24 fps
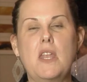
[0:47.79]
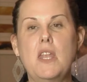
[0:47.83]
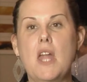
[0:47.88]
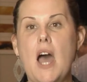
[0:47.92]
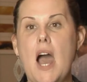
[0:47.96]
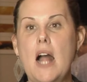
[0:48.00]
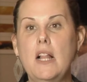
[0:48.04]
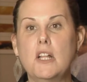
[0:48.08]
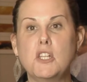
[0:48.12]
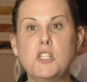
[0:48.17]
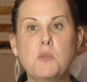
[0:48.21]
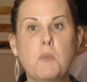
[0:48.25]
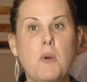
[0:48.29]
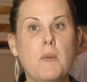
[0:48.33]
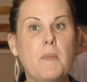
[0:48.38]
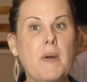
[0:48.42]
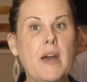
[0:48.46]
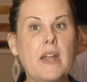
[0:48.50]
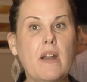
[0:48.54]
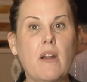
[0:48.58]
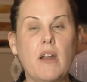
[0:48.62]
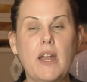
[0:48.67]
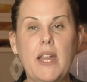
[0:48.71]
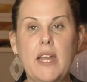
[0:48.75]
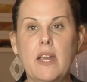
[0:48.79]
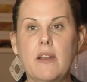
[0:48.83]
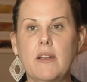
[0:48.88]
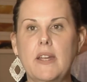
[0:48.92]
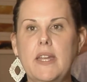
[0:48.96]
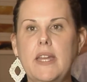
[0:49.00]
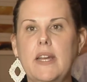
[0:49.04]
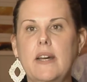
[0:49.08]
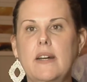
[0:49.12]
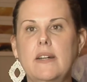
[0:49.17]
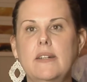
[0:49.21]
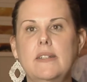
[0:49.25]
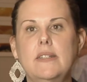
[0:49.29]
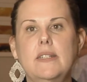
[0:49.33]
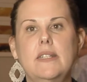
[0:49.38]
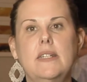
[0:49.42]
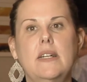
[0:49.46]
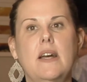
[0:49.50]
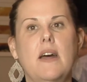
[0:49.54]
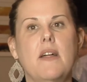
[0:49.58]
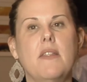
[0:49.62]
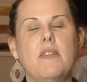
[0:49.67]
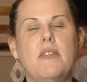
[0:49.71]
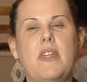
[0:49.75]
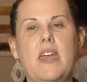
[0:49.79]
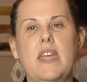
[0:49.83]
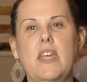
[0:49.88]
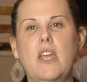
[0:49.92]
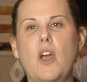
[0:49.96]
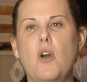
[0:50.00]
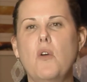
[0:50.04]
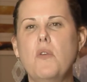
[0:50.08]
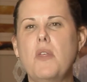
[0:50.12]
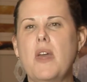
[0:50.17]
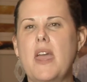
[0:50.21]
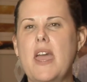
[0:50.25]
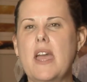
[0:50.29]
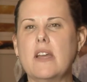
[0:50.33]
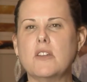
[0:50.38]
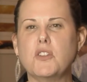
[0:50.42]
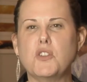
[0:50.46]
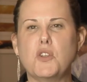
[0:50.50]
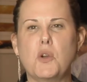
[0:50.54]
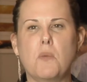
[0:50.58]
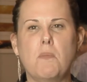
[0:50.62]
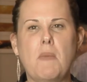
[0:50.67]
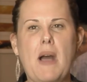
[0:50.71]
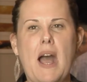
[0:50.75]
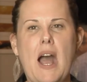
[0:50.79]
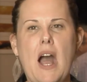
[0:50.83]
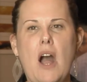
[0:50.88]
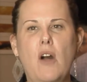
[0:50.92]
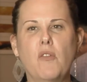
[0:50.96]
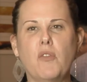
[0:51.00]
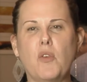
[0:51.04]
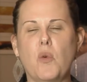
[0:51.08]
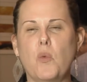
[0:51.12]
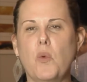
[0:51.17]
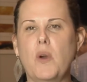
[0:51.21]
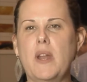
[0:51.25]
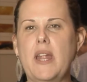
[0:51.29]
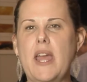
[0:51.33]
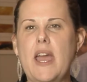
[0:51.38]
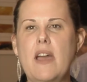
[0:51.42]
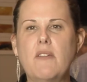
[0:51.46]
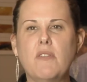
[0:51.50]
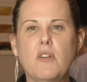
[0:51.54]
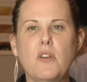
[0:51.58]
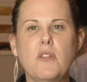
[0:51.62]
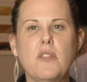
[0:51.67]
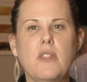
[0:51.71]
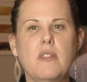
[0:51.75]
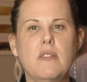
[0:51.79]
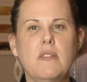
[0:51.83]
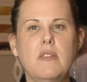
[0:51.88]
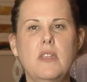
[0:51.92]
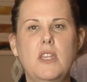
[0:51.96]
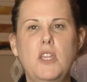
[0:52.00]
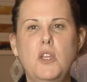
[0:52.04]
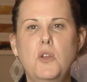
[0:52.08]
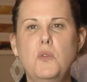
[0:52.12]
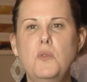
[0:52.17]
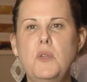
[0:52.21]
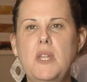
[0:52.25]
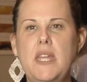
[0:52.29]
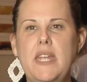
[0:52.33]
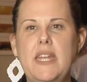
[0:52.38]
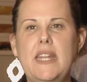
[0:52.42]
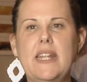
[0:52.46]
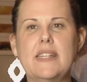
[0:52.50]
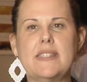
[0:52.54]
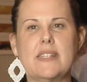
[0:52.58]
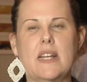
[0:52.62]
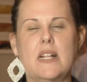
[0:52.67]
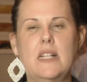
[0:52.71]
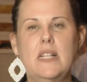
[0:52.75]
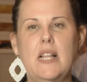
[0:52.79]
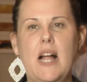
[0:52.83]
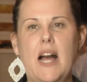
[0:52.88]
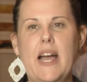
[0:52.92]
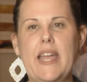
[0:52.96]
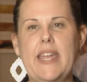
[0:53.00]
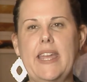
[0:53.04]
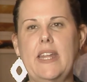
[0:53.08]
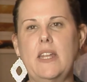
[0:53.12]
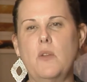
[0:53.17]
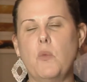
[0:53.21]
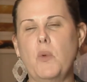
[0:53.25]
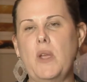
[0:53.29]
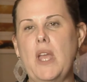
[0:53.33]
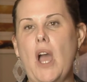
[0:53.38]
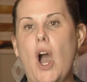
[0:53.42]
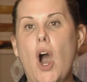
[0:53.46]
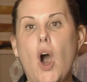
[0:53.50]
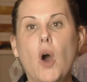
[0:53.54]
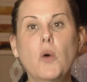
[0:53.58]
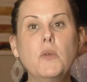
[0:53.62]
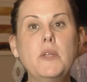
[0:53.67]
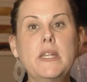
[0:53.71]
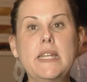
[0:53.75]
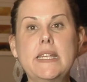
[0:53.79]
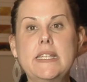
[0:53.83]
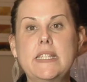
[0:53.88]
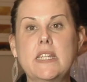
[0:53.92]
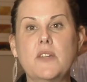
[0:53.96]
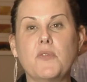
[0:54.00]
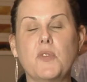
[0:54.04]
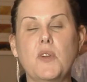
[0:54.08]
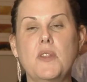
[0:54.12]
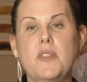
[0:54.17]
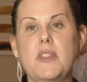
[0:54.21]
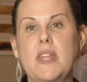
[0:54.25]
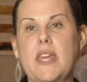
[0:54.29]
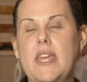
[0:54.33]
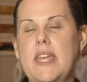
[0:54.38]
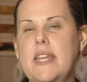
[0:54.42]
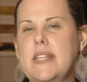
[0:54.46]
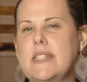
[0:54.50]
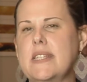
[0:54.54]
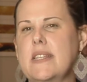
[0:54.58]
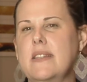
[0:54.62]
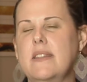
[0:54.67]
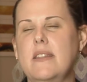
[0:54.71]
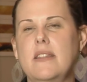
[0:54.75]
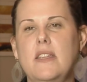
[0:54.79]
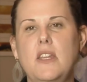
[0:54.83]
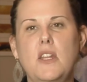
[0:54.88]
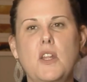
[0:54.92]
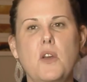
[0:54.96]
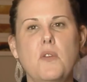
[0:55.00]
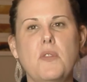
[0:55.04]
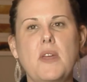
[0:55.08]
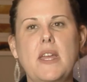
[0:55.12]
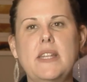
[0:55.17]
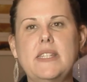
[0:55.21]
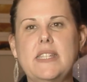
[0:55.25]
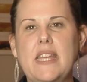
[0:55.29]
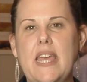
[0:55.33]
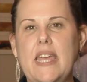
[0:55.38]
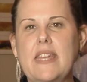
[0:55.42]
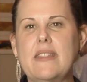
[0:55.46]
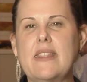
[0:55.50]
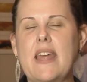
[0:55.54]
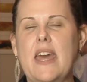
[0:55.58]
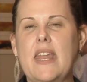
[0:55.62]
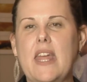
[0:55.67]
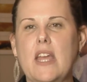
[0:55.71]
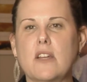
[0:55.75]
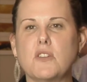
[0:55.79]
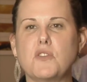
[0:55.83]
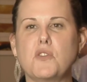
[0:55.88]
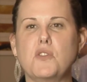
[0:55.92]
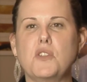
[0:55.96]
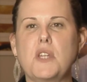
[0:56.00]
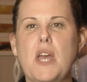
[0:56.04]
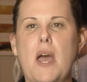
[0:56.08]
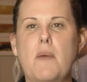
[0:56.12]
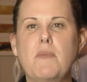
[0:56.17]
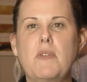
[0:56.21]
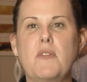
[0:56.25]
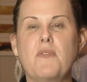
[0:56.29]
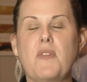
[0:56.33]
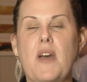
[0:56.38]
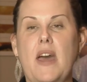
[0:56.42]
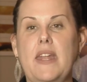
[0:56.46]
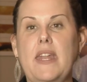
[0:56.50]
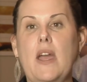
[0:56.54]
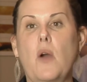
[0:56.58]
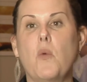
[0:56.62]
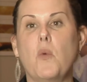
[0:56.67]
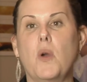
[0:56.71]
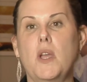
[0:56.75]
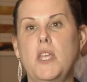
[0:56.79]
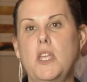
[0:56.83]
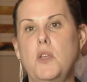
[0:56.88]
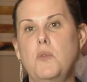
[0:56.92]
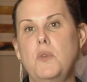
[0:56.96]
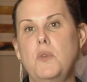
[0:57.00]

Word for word: knowledgeable about our area. They go the extra mile for whatever you need as a client, and we all need different things, and you know, they take that extra time to find out what you